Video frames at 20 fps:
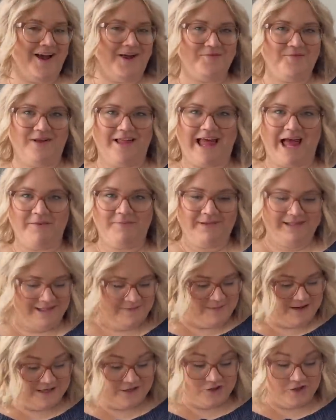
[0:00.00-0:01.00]
I will happily
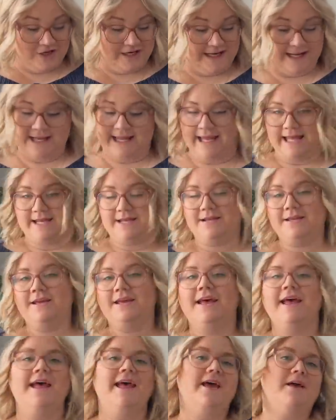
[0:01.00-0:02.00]
mention it again.
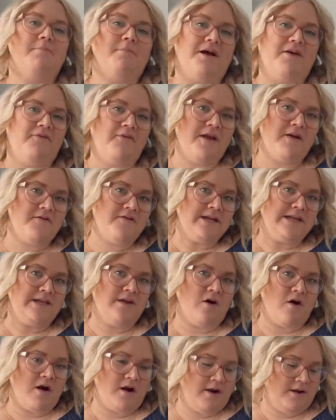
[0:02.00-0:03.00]
My favorite
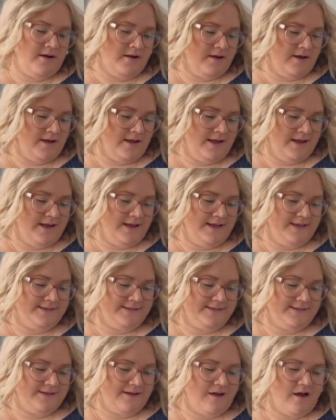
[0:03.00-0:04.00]
yarn
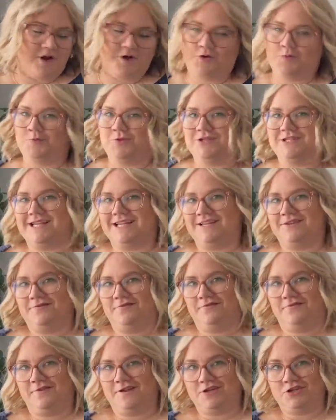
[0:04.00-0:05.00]
is 100%
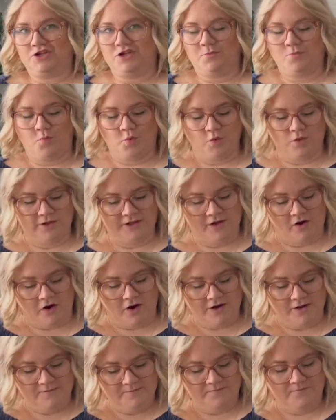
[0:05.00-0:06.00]
Finnsheep wool
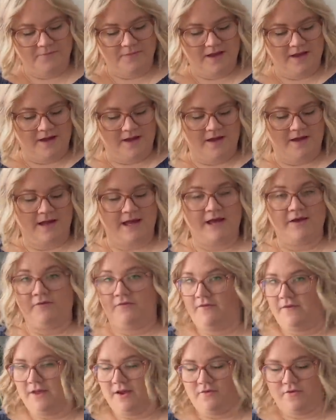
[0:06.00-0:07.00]
yarn, uh,
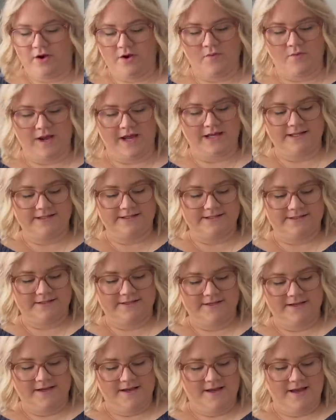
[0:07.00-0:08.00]
fingering weight.
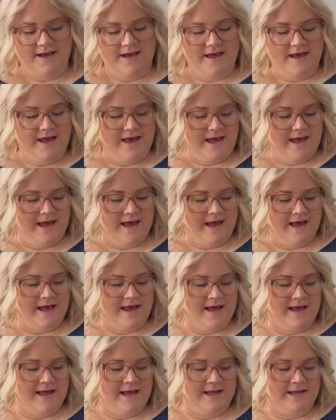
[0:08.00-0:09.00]

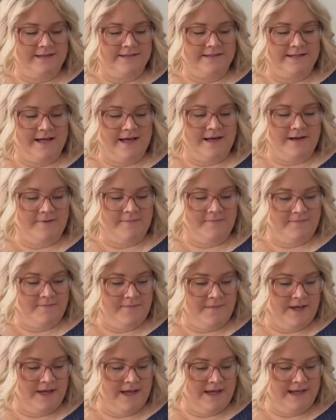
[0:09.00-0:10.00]
And um,
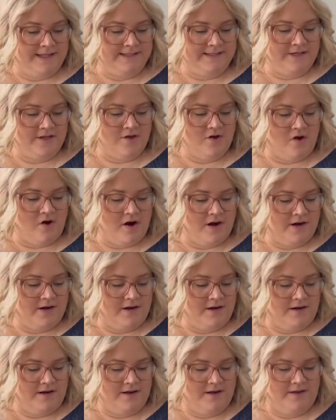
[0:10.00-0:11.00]
it's a
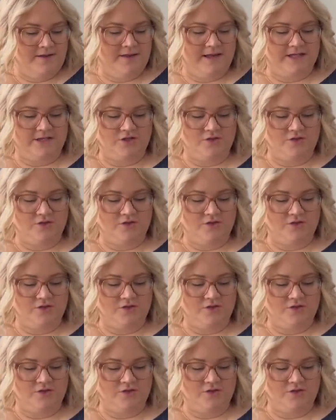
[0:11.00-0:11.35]
yarn that